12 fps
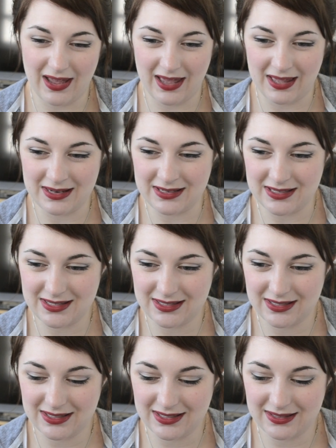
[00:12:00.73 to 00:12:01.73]
and
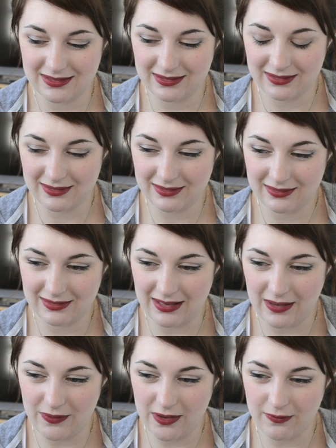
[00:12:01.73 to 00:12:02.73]

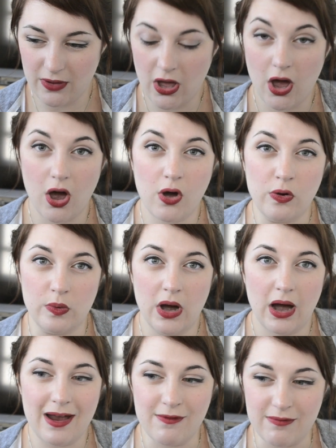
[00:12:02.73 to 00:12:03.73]
if you've... Oh, I